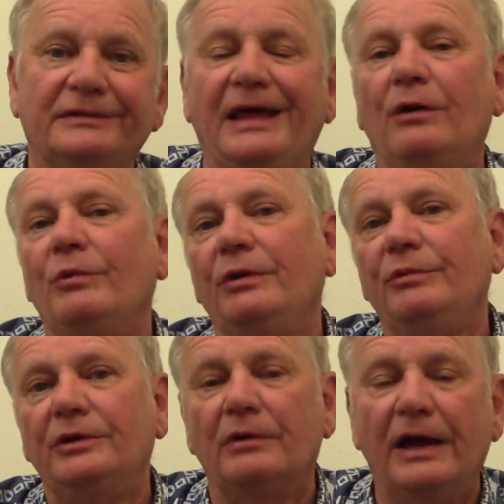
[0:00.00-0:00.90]
That way
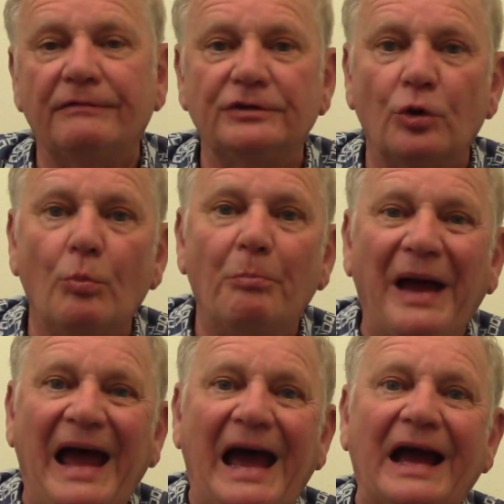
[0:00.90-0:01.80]
we don't have to go
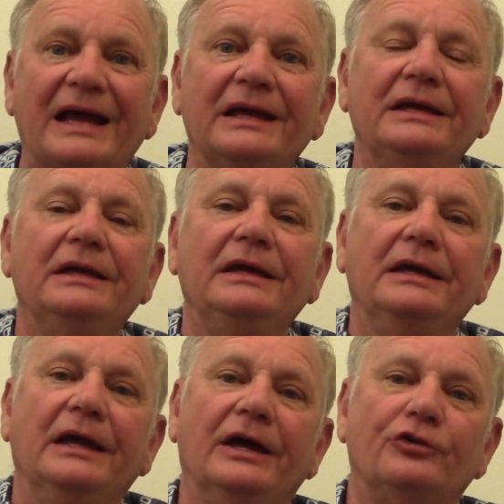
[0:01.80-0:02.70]
back
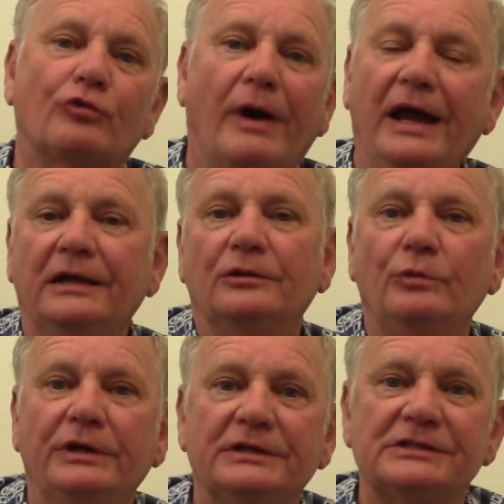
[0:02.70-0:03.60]
and drag the
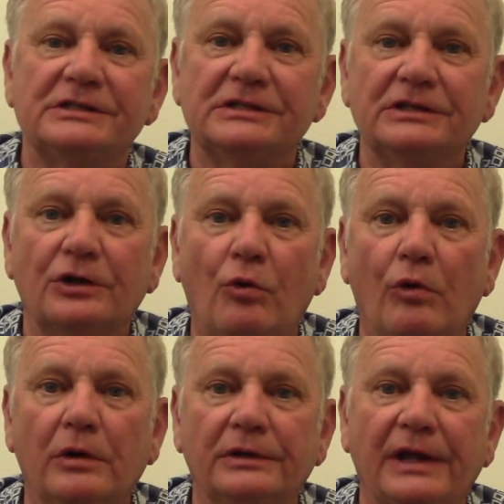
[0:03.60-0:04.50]
witnesses into
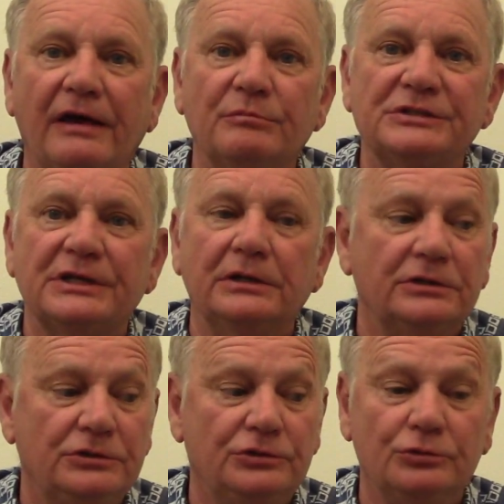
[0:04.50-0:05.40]
court and have them say,
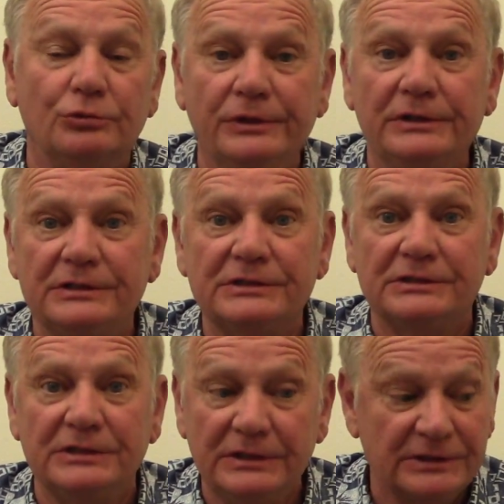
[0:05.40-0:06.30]
Did you really
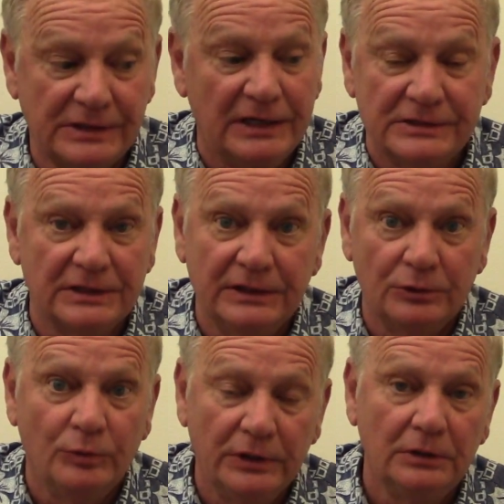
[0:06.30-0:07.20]
see this guy sign
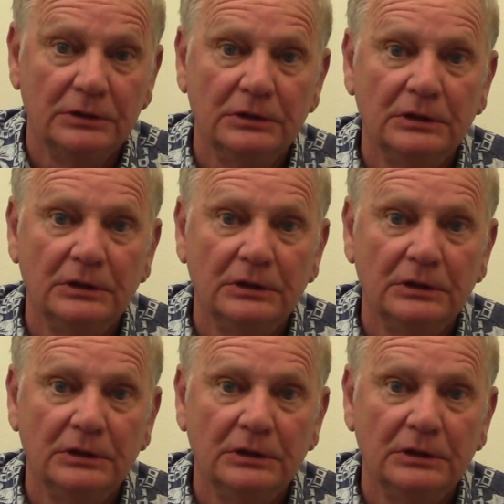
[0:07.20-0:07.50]
the will?